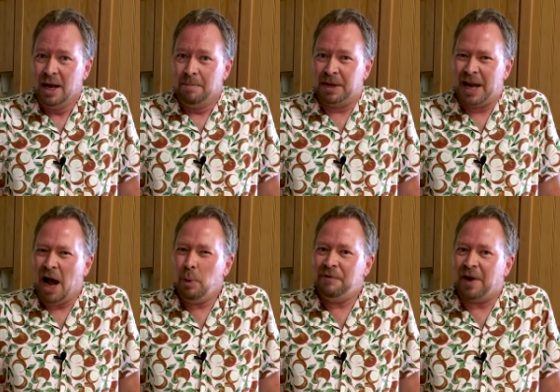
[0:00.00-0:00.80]
But
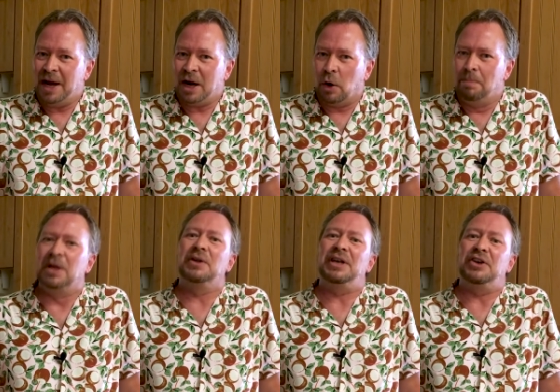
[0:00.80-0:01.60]
now we find our
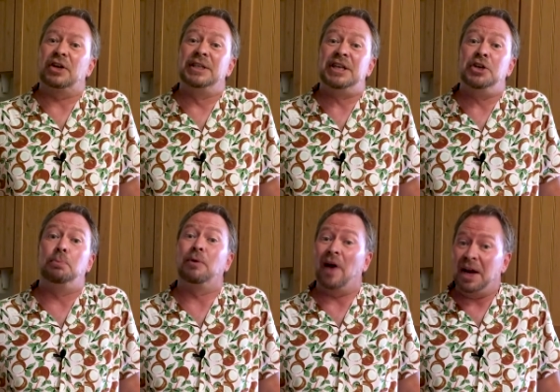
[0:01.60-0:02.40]
ability to continue
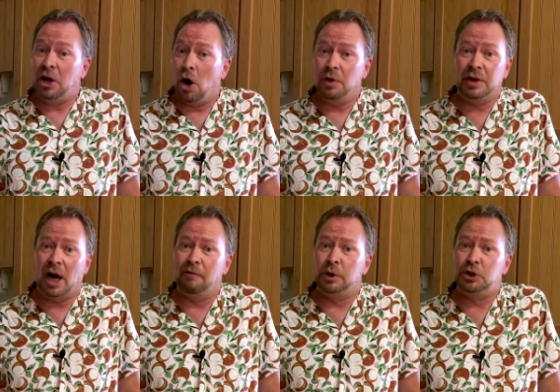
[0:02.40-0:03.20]
providing all the
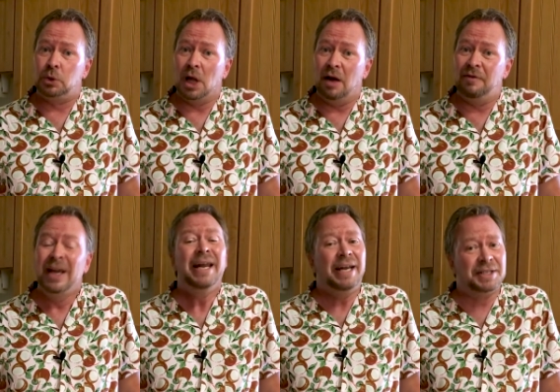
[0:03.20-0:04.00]
coverage you love
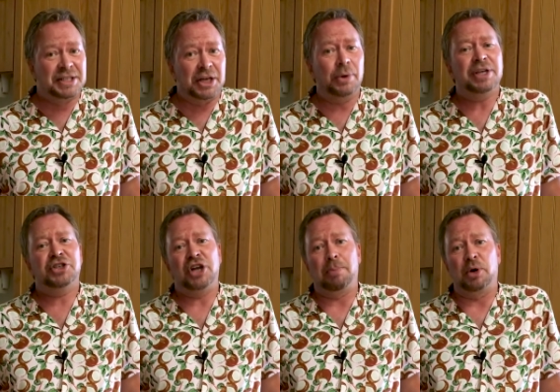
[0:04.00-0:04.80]
in serious
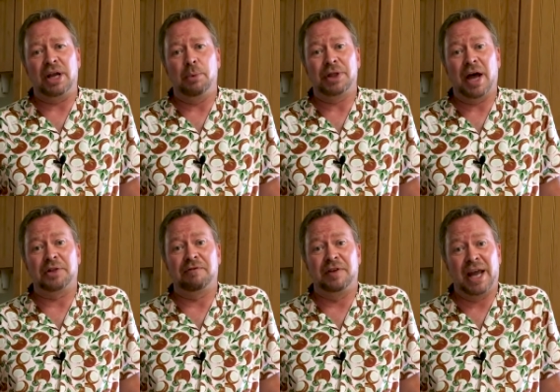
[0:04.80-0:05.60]
jeopardy
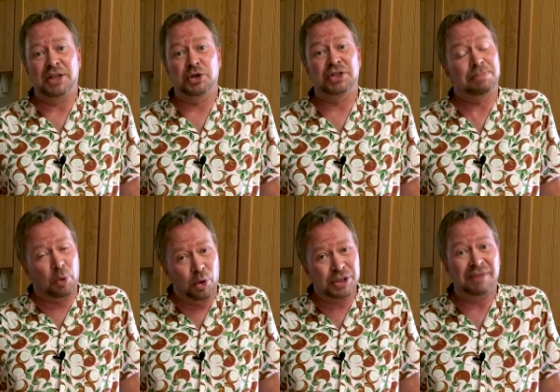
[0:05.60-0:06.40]
without the financial
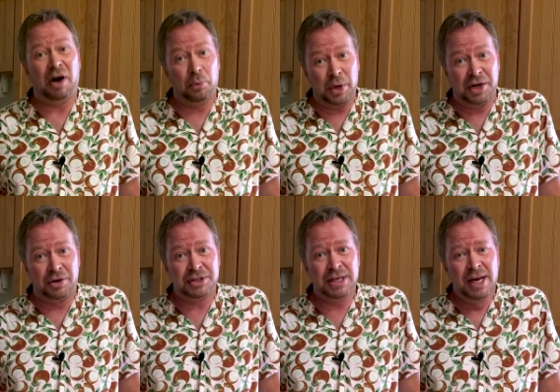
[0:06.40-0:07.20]
support of our
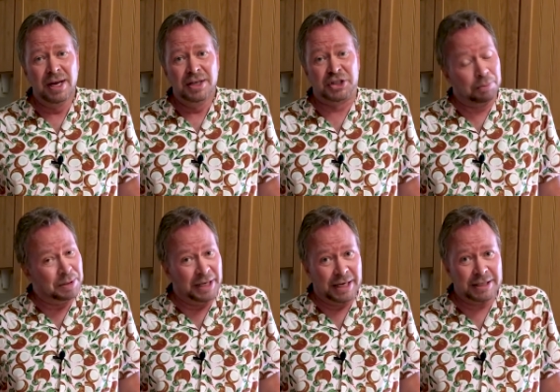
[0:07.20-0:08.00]
readers. So
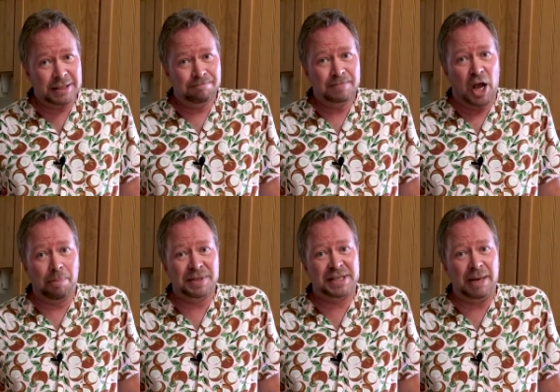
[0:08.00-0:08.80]
please,
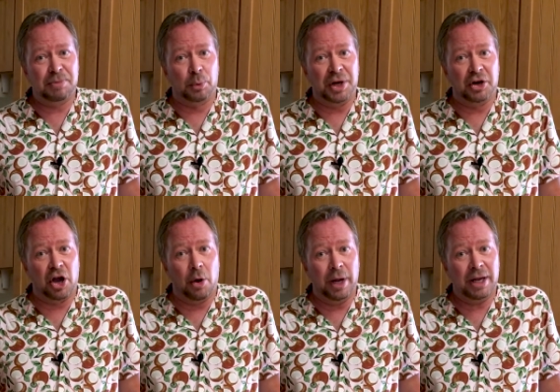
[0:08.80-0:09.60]
help us keep the Reader
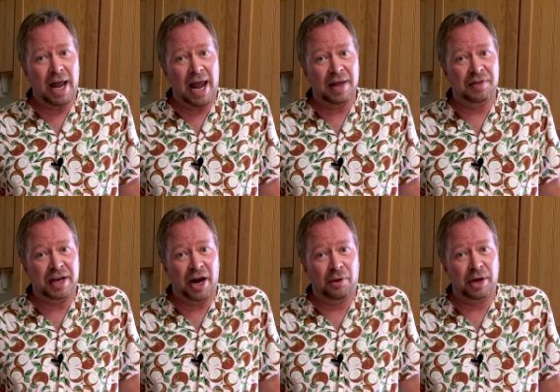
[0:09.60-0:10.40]
going and
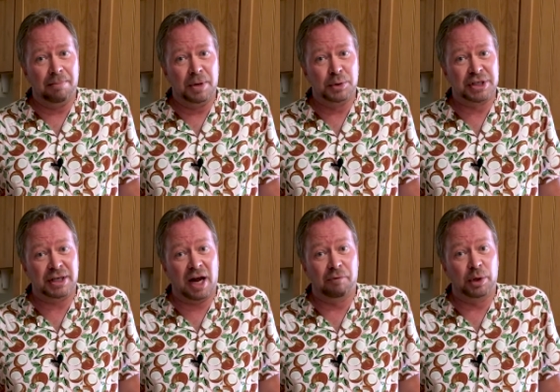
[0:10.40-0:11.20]
the area
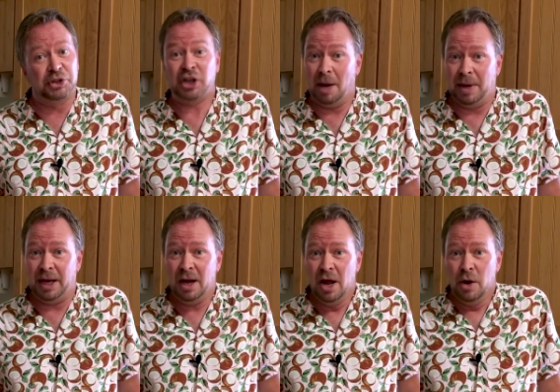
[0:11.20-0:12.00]
music coverage
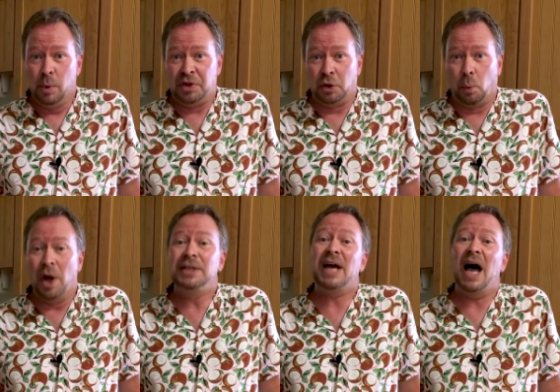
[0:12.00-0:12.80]
coming with your
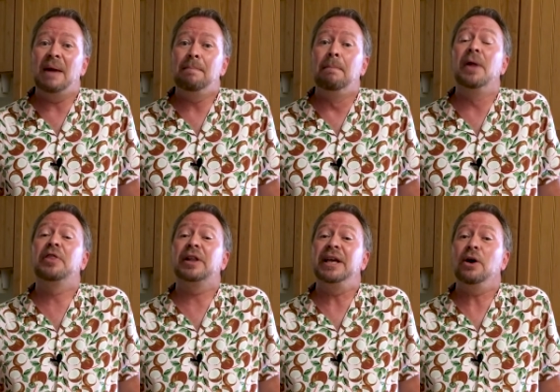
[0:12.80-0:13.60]
one-time,
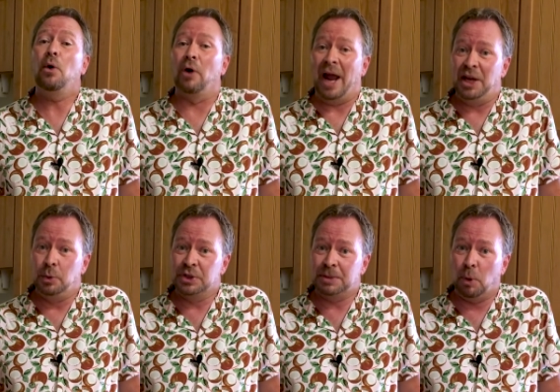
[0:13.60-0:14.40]
monthly, or
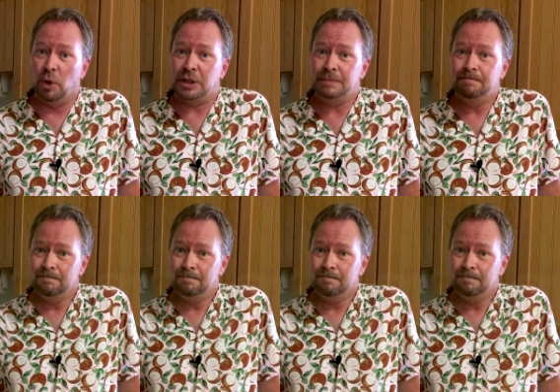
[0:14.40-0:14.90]
annual support.